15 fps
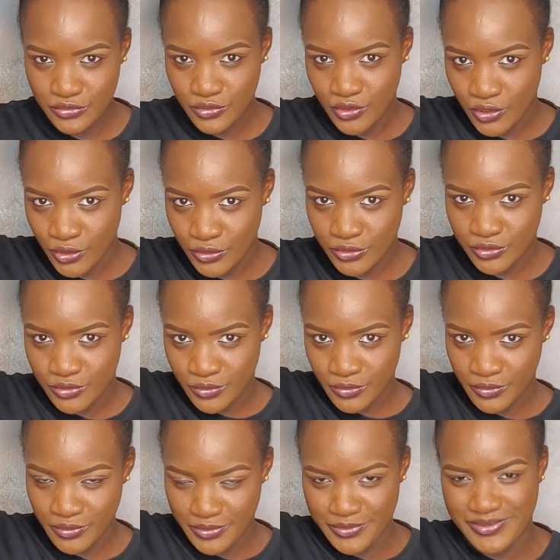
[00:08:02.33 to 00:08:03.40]
too close
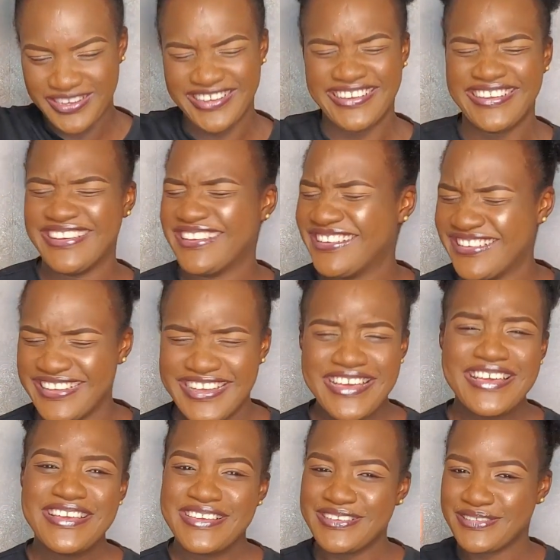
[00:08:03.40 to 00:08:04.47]
to
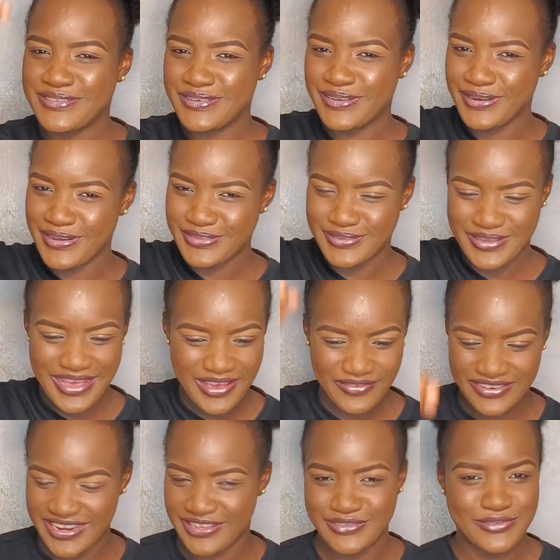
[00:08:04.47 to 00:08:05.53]
it's too close to
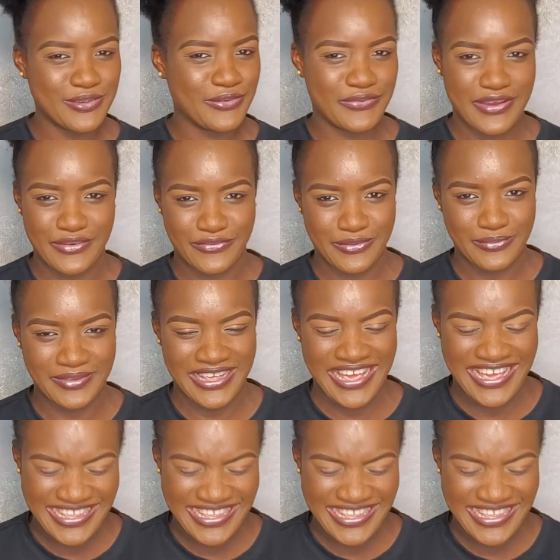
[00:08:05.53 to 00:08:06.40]
heaven and so far from the